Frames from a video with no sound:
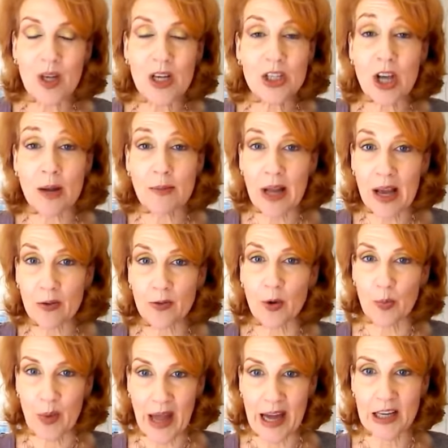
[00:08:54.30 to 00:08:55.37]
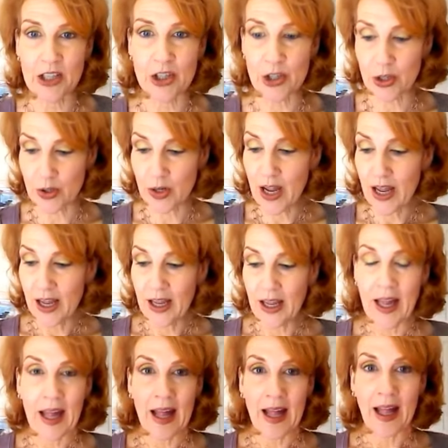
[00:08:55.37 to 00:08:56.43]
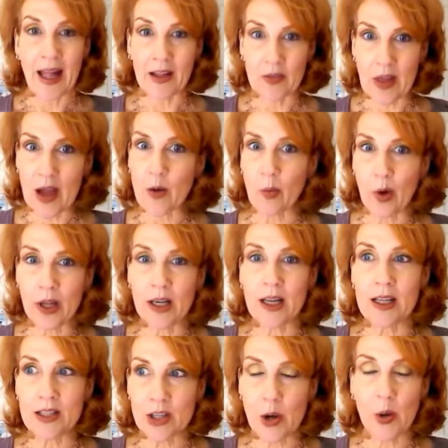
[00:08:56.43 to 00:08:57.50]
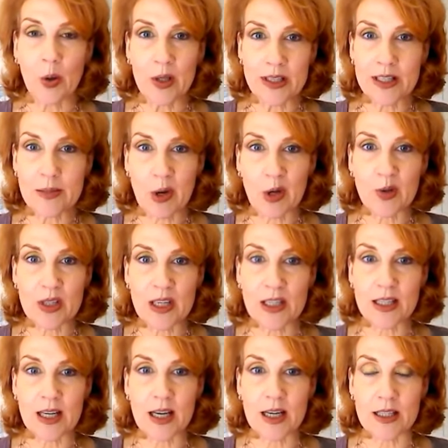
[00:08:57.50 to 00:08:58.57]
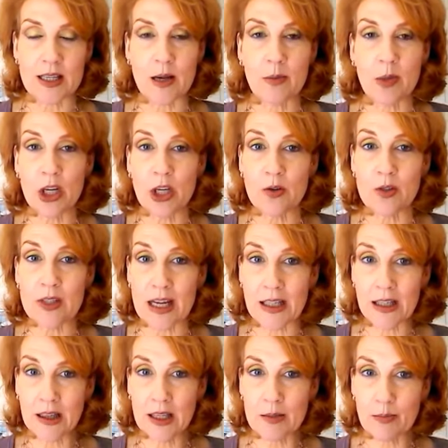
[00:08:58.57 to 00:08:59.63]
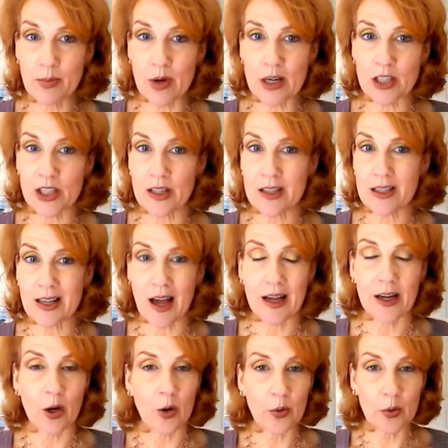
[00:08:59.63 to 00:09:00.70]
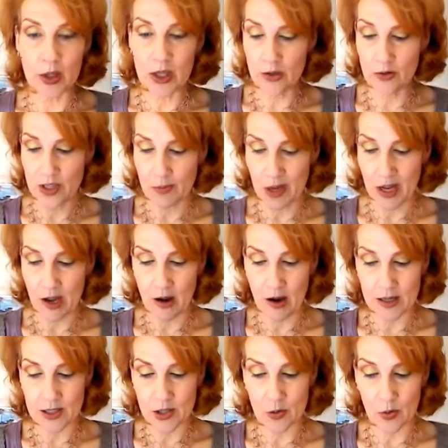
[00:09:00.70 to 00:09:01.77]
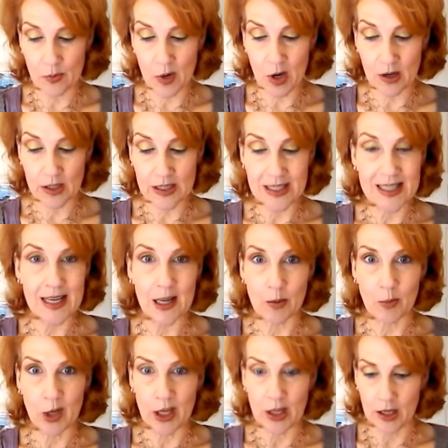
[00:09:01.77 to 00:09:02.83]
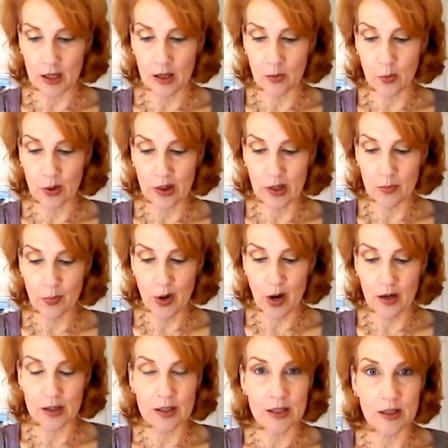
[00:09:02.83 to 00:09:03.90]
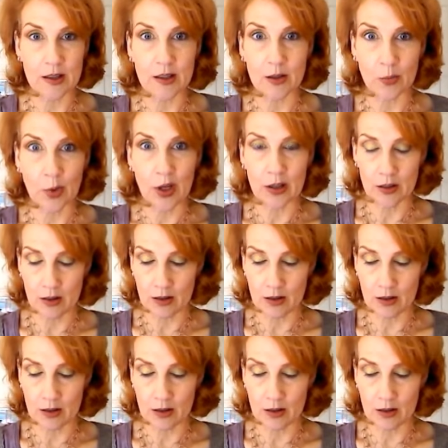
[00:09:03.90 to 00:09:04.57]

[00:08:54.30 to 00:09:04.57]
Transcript: Time now for Badger, and that one is holy smokes intense. I'm going to use a lip brush. This I only use on my eye, so I'm not contaminating it with lip product and then with